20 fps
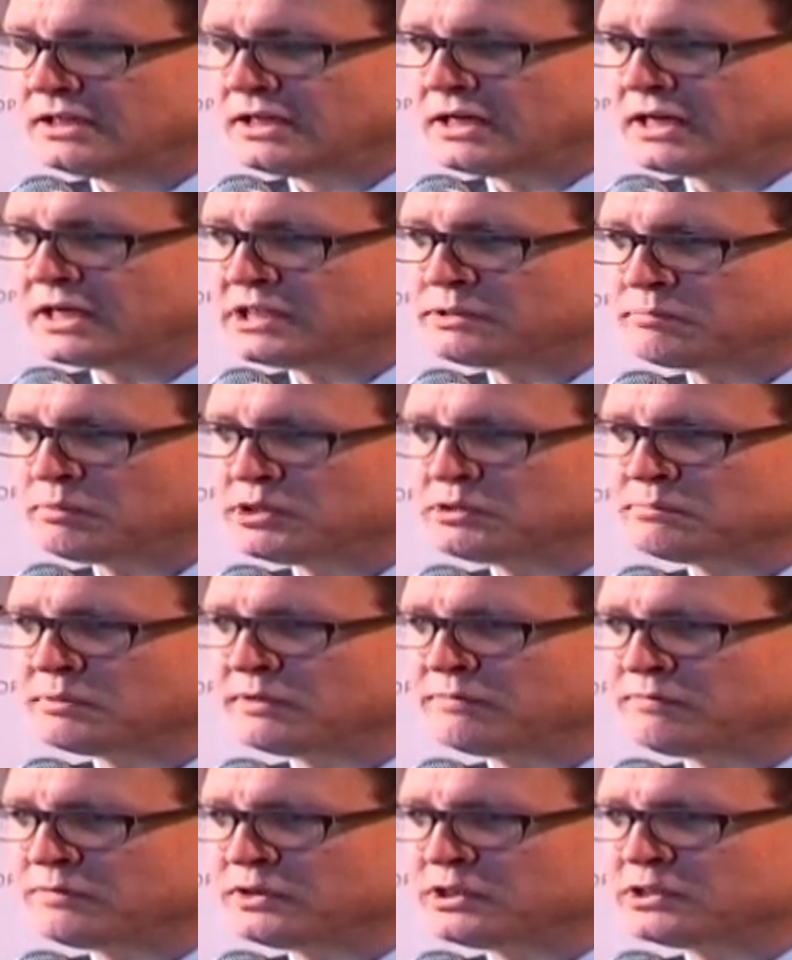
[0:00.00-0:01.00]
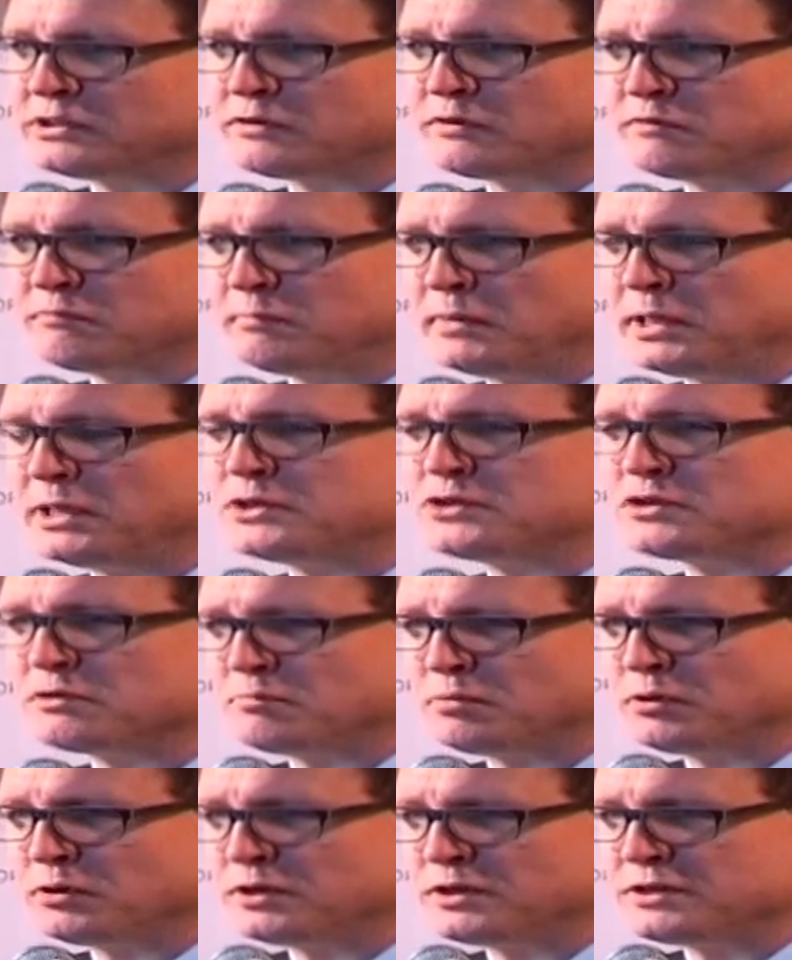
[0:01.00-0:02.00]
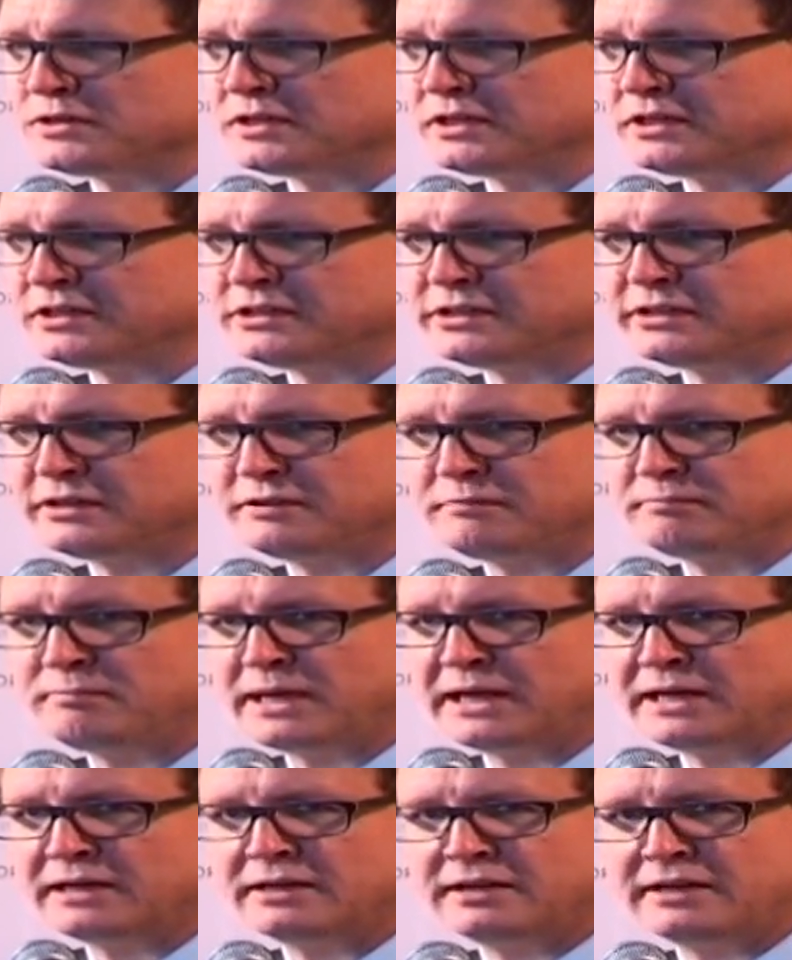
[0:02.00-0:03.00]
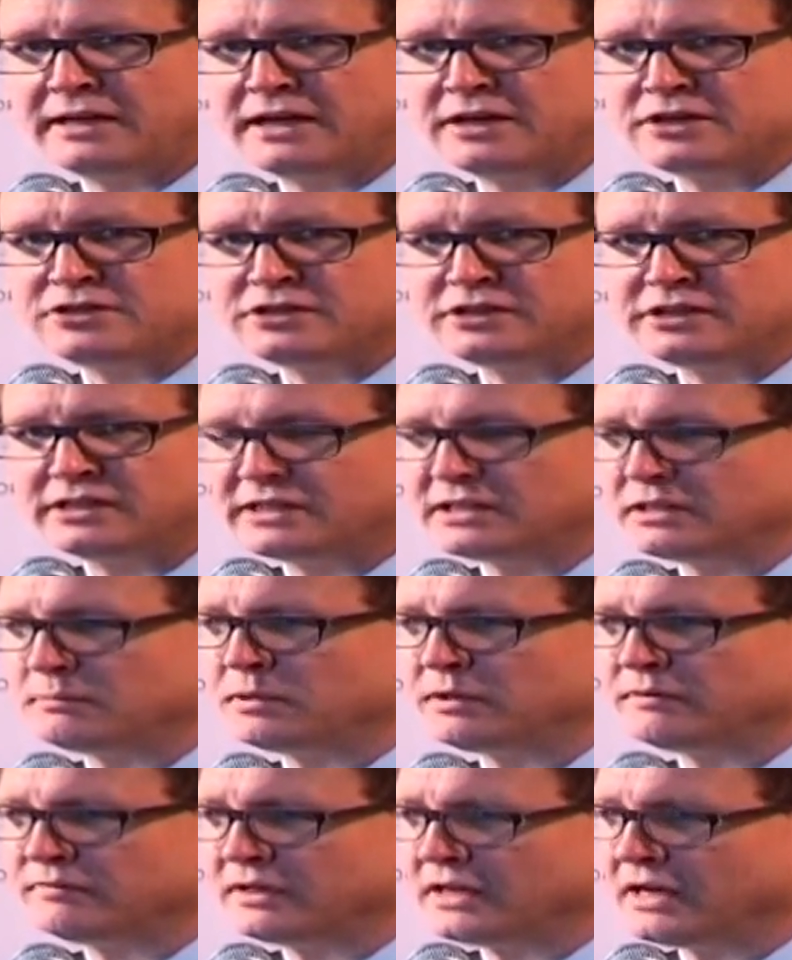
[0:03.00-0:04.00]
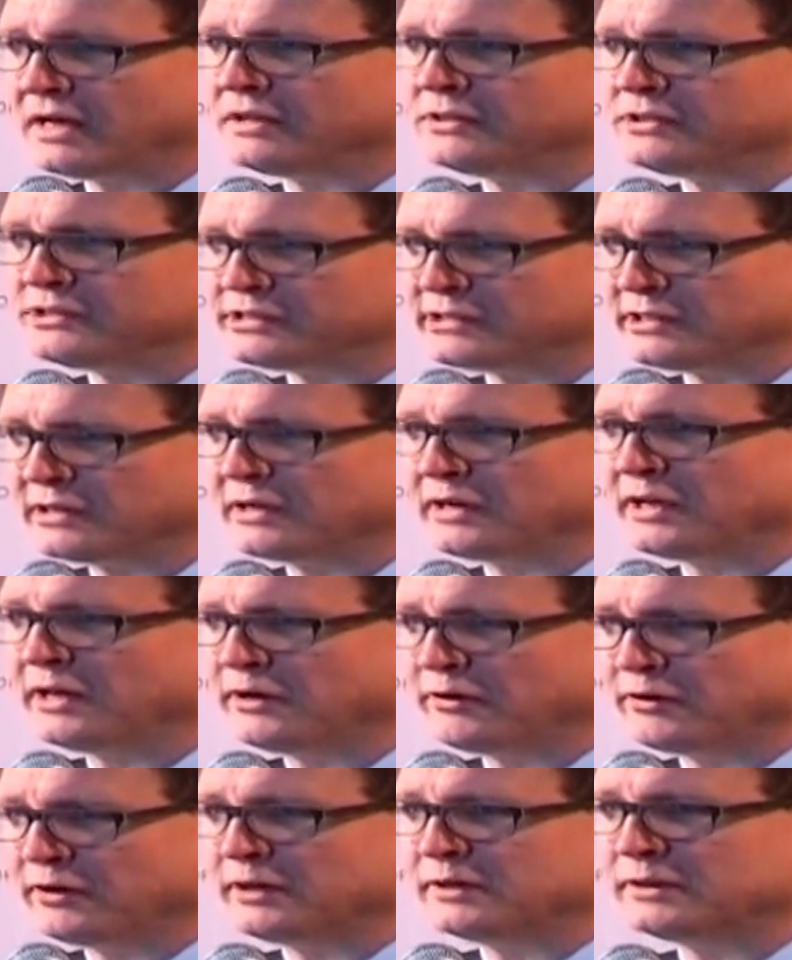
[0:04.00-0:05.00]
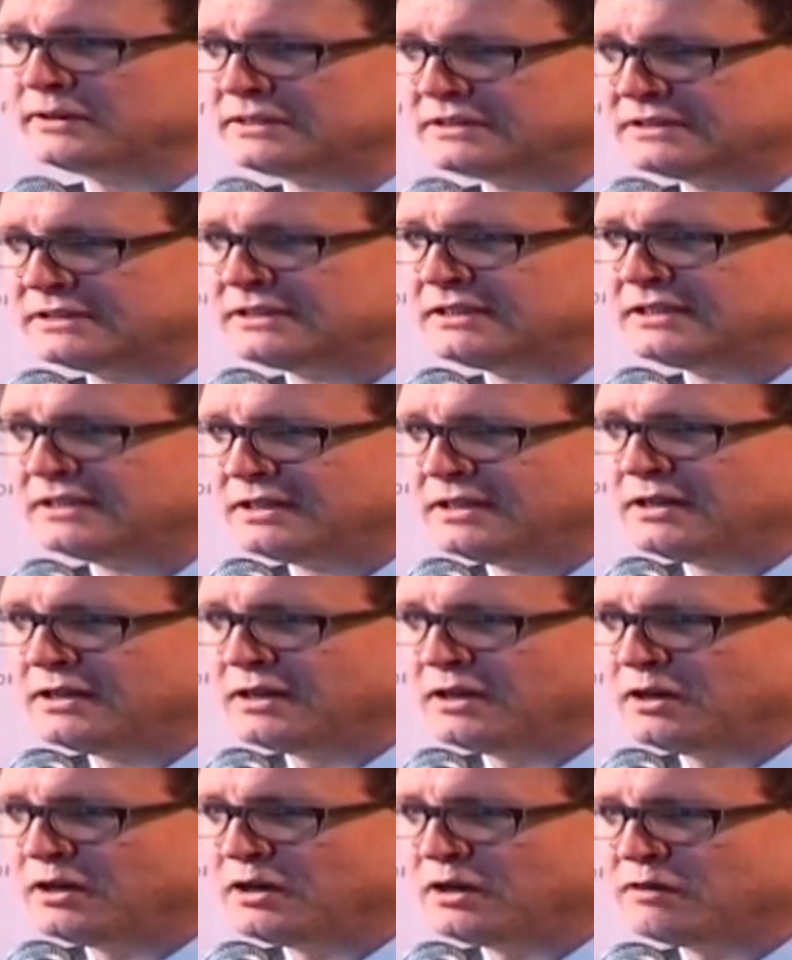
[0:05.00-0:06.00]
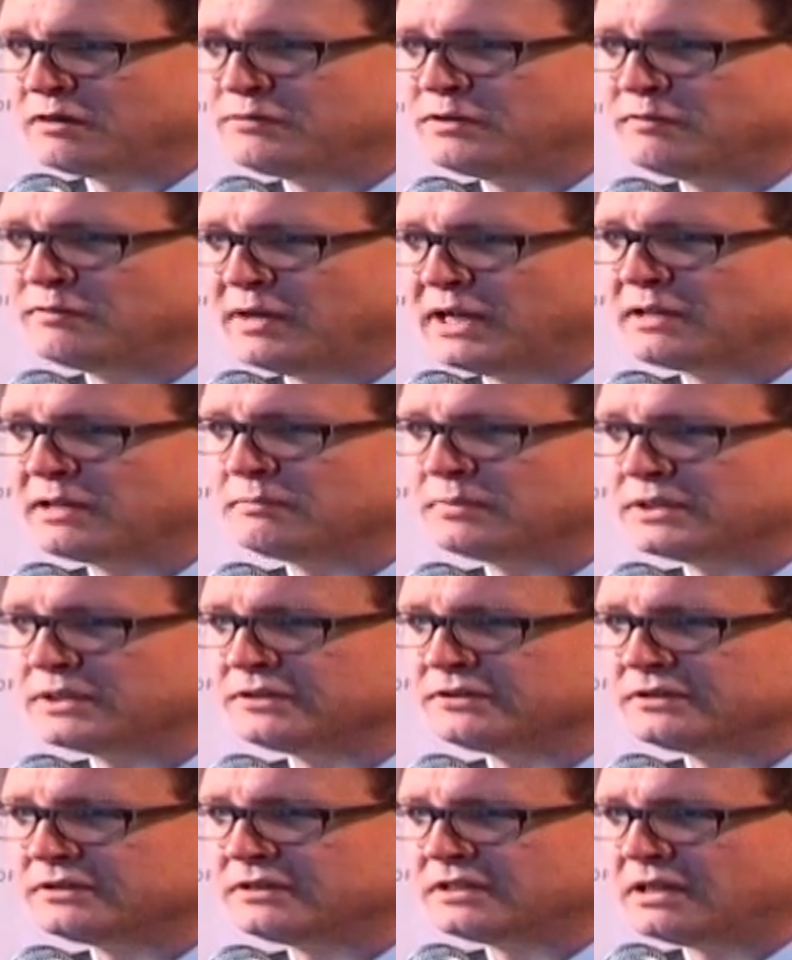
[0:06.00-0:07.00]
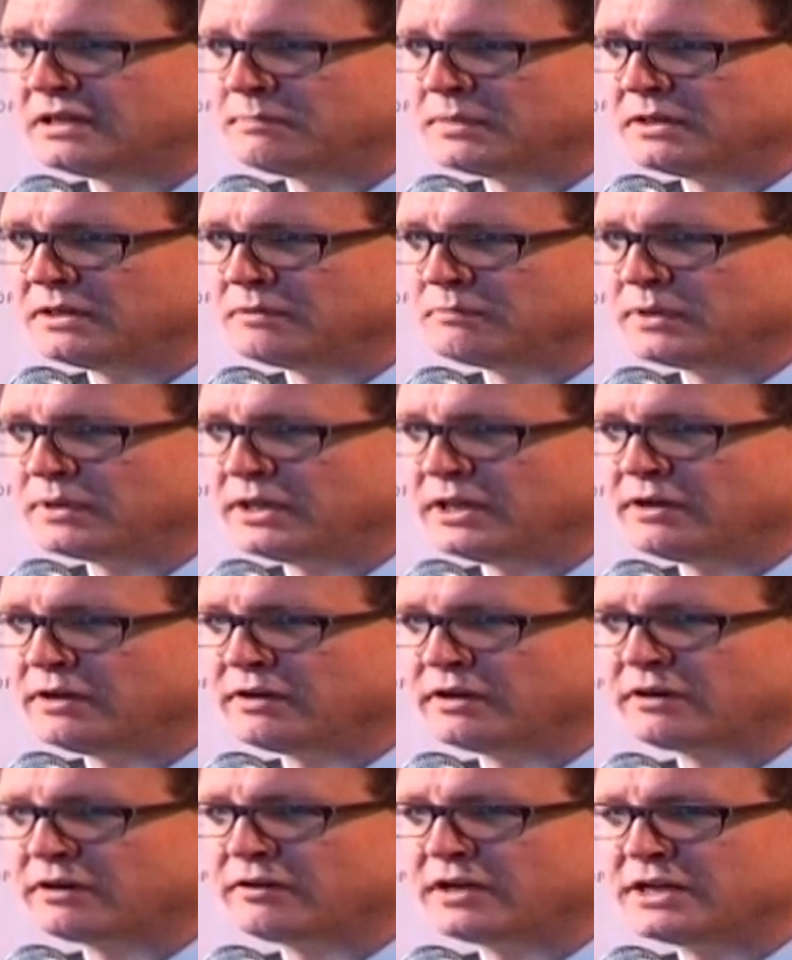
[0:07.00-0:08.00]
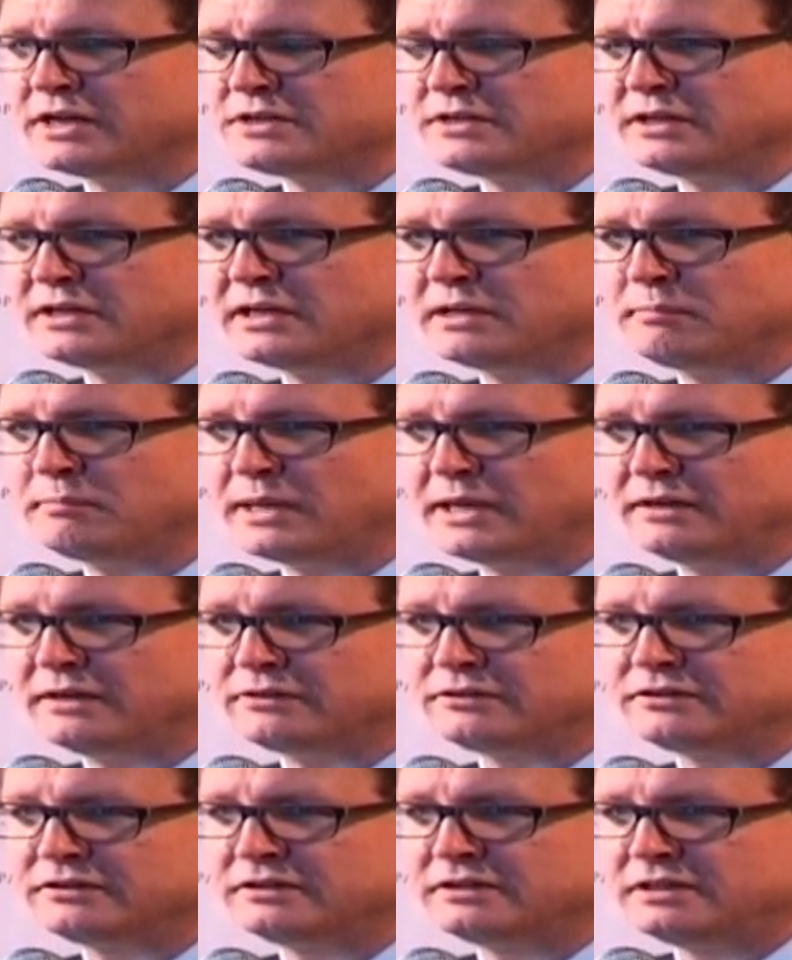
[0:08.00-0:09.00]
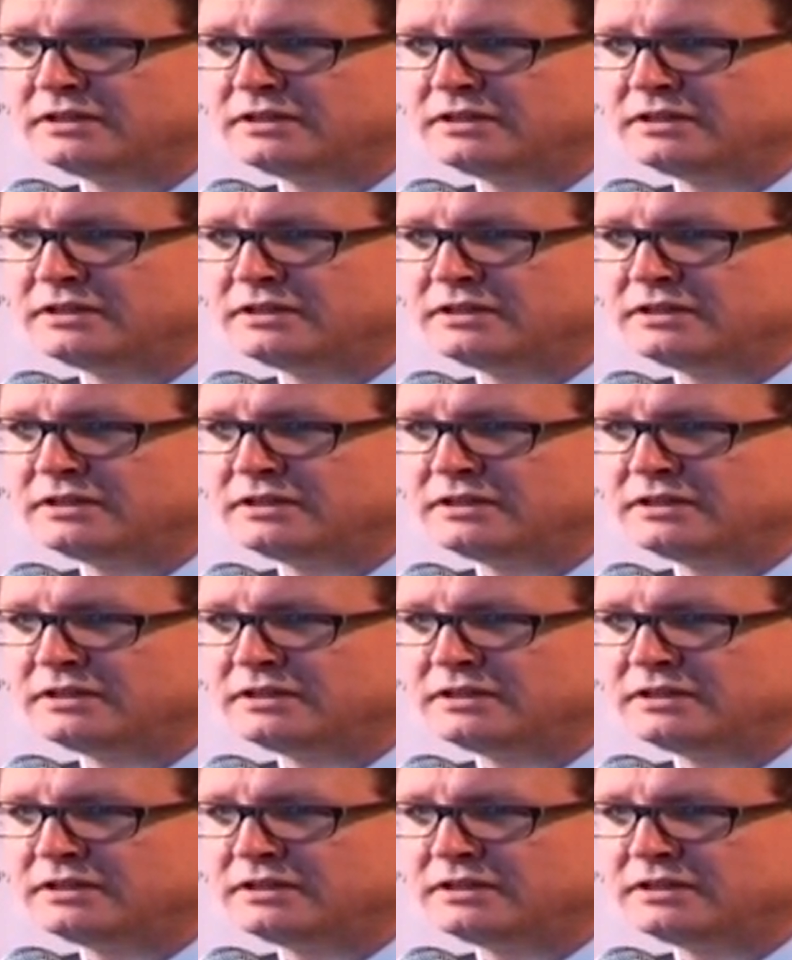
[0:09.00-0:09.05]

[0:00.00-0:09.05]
I suppose my first sort of major point is that Bangladesh is a little bit of an unsung hero of development. I mean, we hear a great deal about